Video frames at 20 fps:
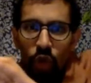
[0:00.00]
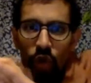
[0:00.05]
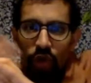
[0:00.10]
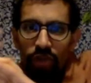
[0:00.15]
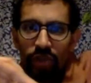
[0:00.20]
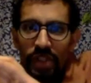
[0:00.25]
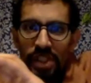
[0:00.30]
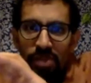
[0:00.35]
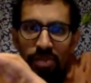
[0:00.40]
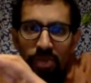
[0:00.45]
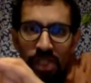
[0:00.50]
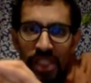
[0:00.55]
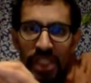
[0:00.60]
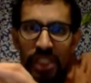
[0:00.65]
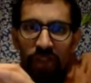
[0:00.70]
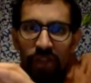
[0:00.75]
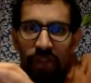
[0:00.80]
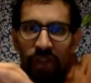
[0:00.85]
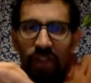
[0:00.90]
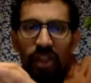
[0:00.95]
of this
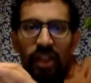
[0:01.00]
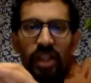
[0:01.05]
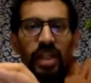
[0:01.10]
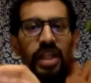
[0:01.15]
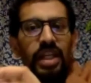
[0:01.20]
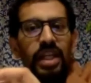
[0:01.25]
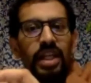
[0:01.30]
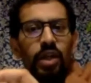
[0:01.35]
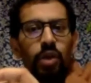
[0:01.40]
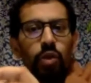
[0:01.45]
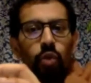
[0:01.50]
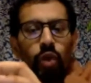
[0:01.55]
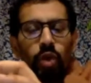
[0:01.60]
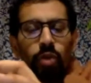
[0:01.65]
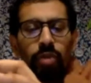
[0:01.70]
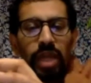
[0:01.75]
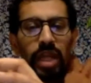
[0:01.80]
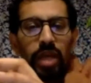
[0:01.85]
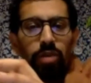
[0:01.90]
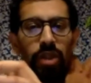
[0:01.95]
material, will
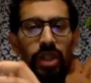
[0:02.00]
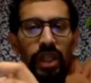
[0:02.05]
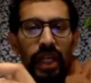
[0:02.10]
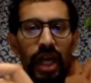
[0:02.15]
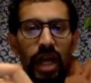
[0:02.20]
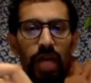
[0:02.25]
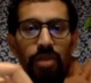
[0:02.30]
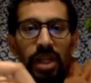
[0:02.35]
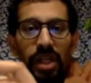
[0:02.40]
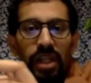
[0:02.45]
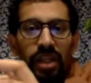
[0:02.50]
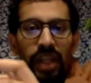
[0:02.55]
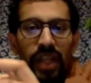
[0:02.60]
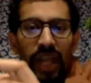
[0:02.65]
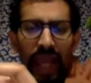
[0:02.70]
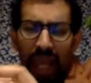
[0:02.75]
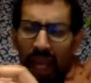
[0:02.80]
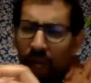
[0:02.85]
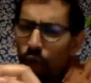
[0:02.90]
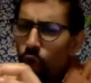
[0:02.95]
be able to come in
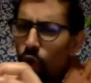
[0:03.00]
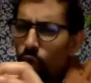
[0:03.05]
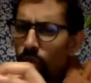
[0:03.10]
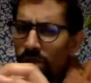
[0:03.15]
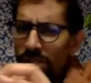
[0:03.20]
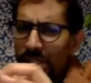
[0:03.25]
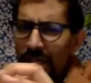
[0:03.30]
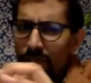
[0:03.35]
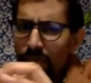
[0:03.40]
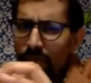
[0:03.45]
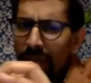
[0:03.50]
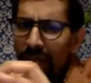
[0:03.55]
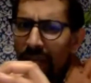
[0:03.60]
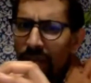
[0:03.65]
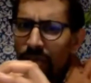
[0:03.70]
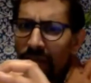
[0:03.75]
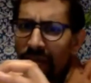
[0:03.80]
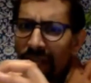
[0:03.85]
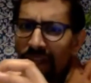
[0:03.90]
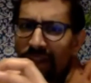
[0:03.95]
and, almost like
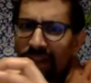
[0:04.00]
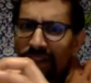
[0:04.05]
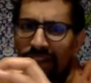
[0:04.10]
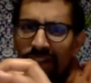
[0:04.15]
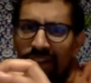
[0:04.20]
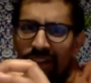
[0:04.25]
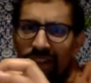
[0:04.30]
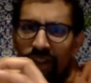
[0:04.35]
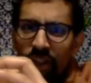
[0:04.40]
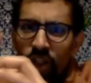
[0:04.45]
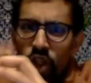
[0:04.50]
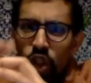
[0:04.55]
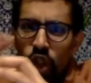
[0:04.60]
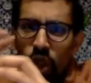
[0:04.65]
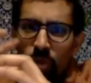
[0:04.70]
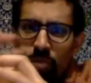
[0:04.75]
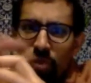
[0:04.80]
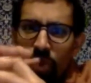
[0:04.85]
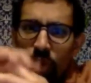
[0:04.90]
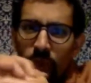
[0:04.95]
Pac-Man,
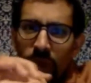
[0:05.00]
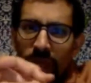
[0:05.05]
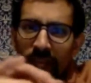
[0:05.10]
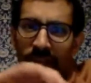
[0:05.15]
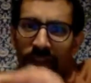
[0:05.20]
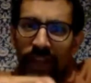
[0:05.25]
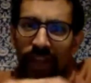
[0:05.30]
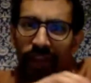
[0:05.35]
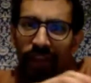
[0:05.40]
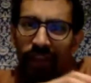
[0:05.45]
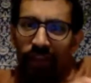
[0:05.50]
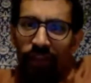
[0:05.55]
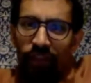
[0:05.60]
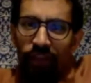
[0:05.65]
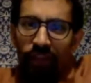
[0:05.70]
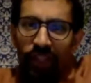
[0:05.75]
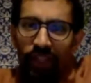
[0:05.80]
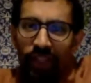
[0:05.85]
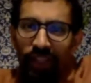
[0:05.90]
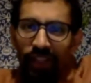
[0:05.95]
chomp away at it,
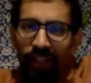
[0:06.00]
right?